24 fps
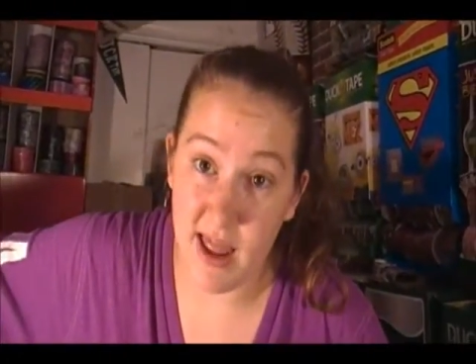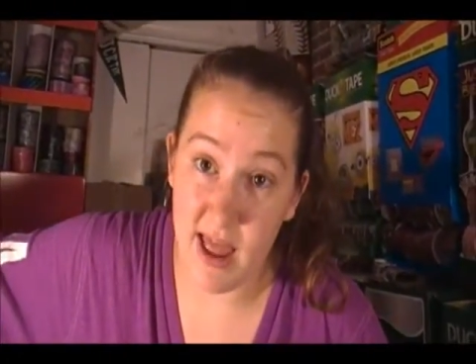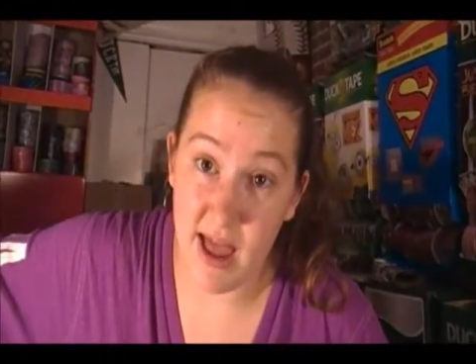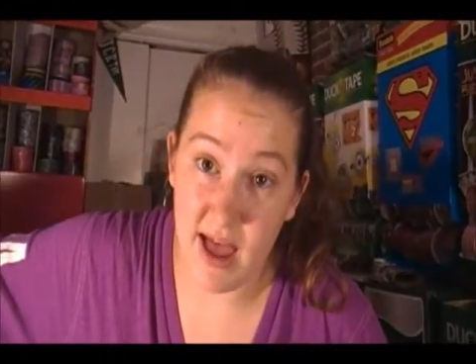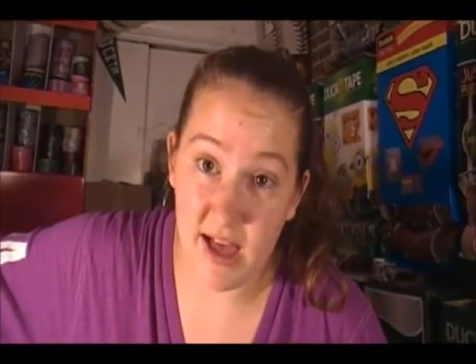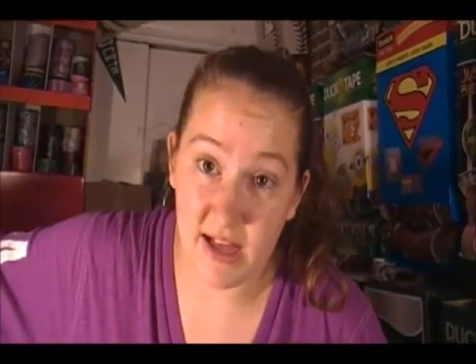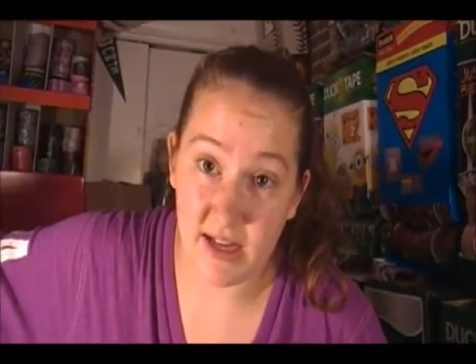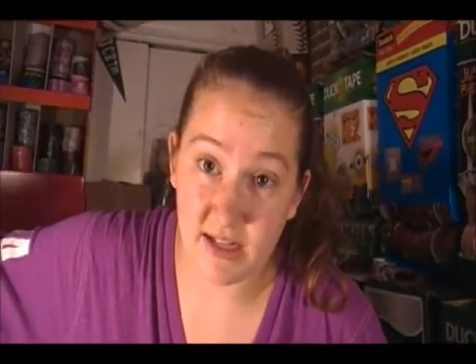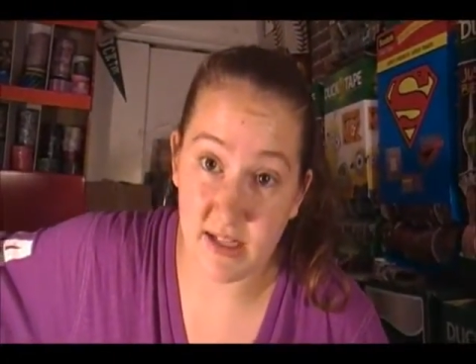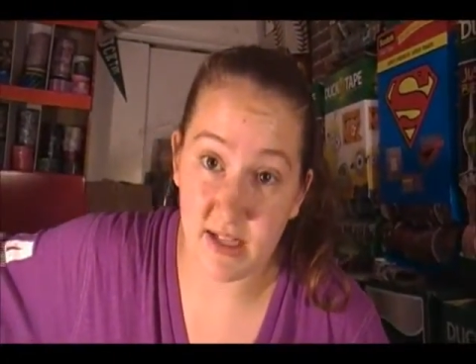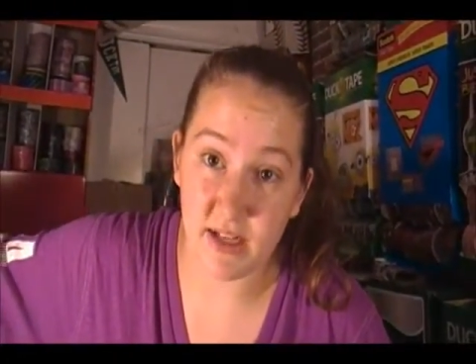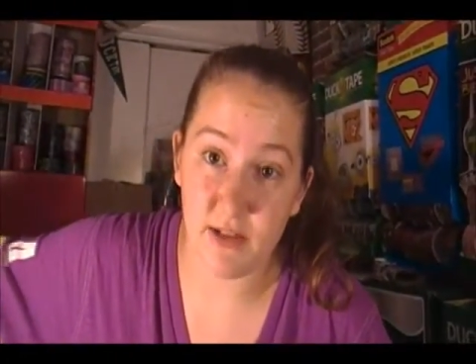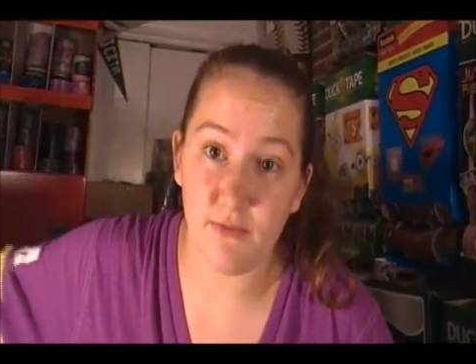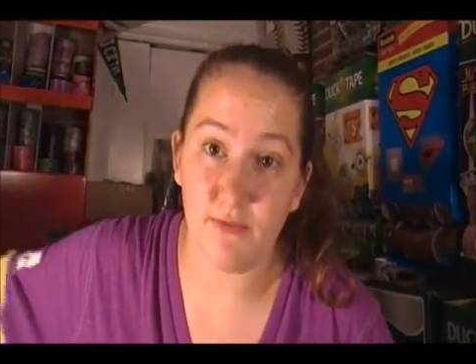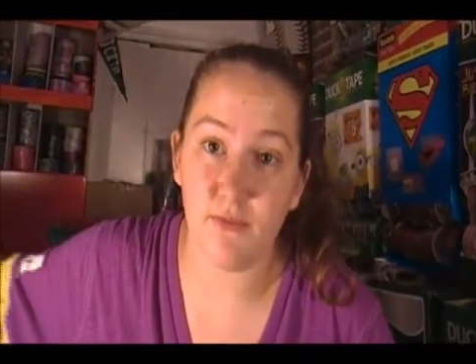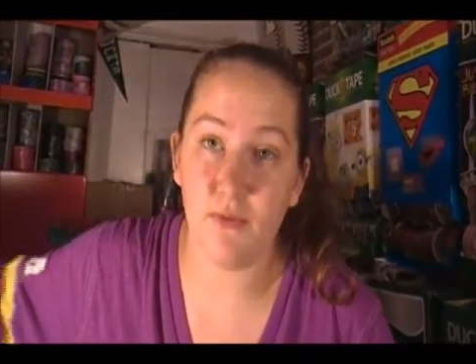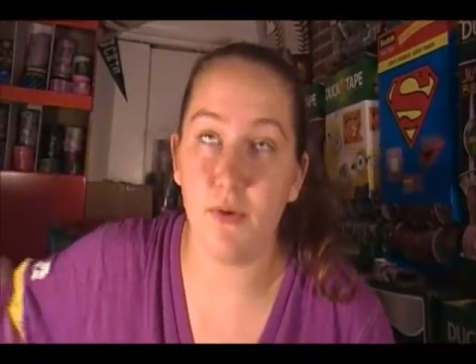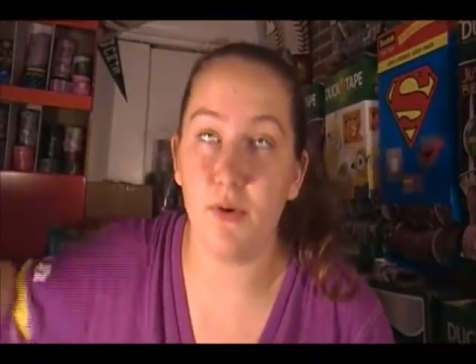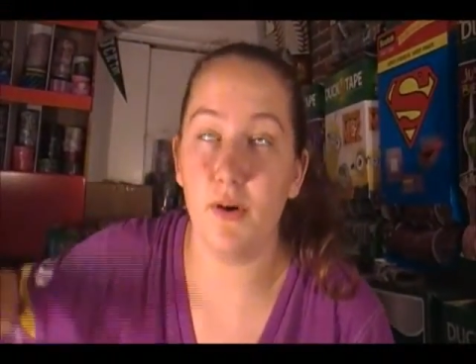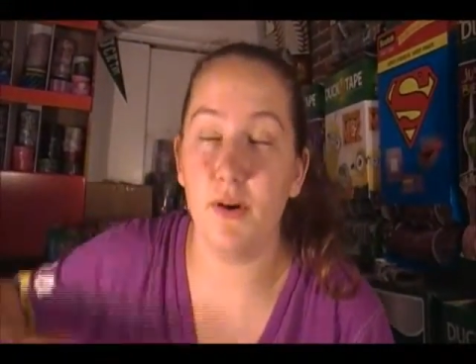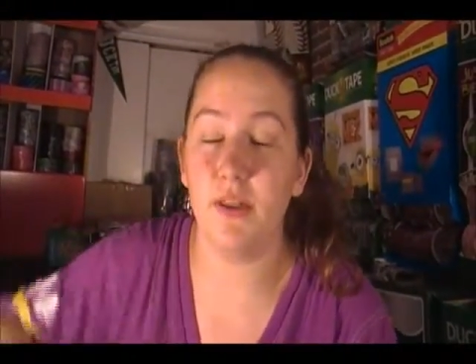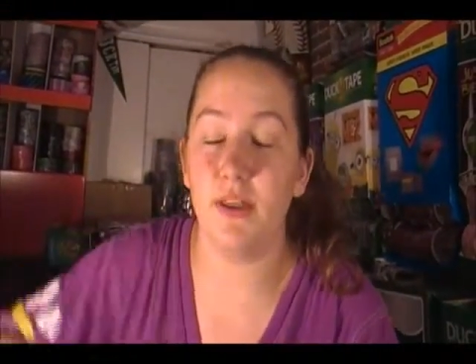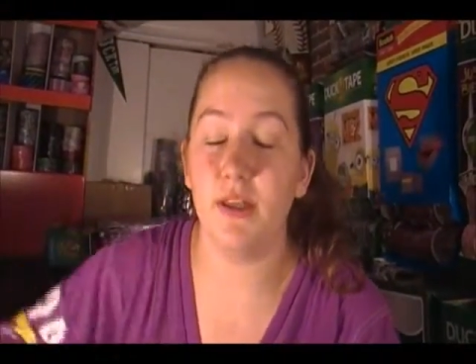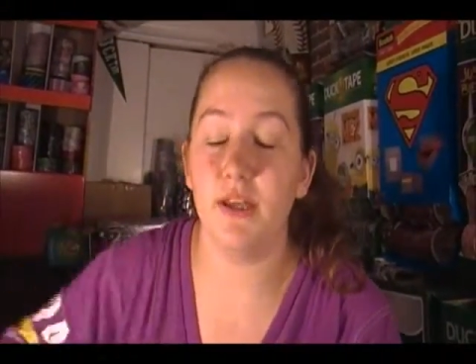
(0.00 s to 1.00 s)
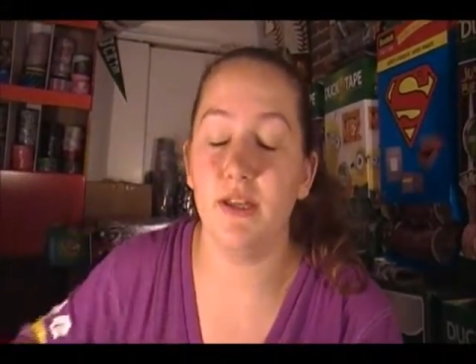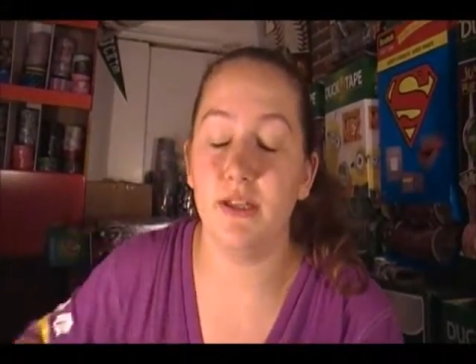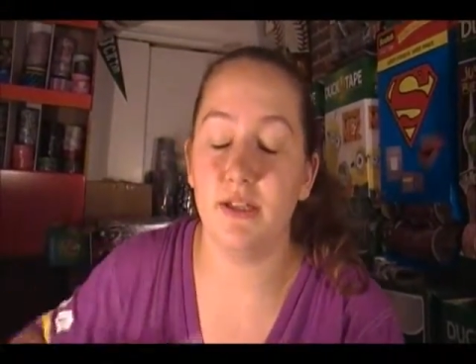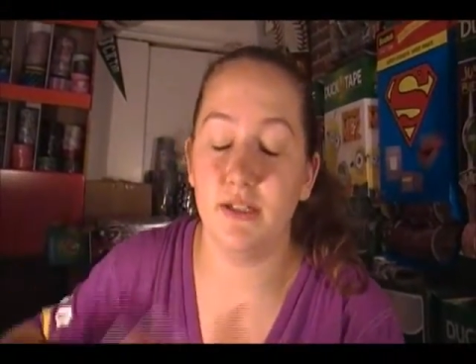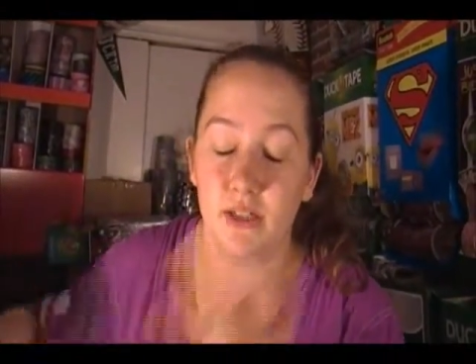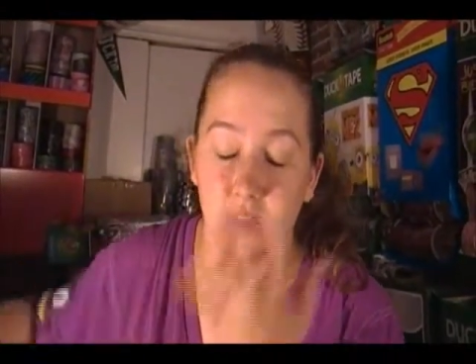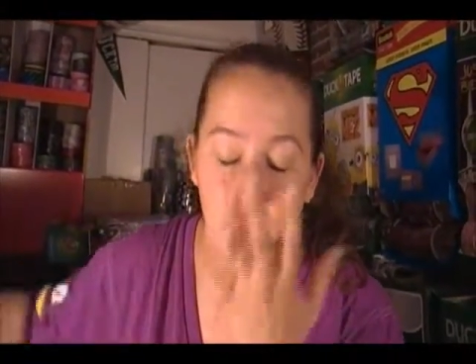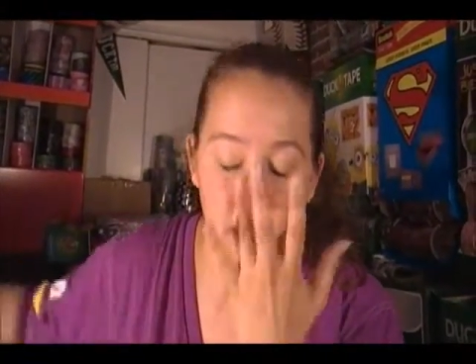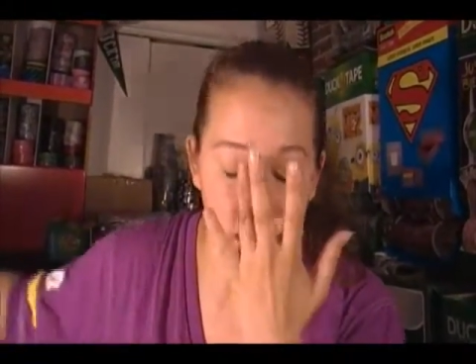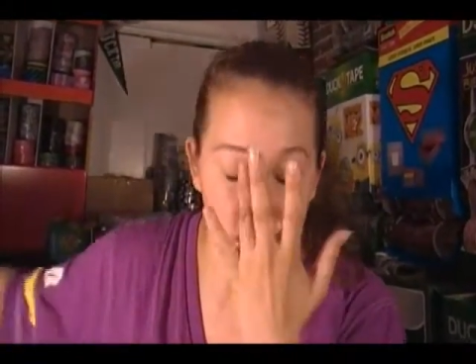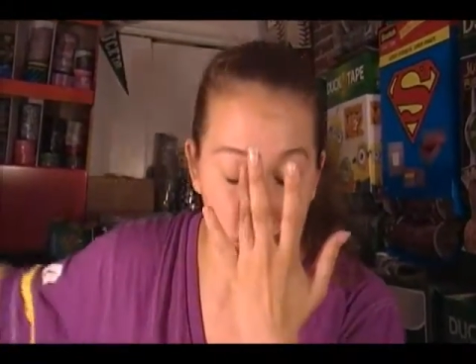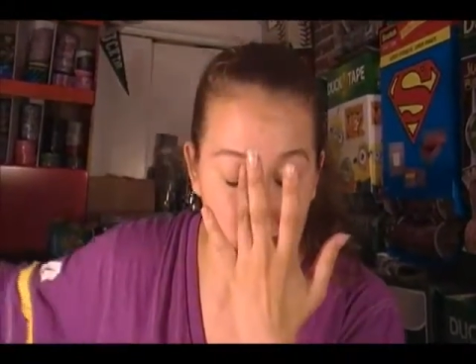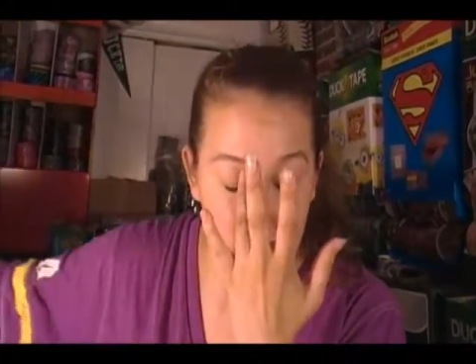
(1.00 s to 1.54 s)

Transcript: been asking for this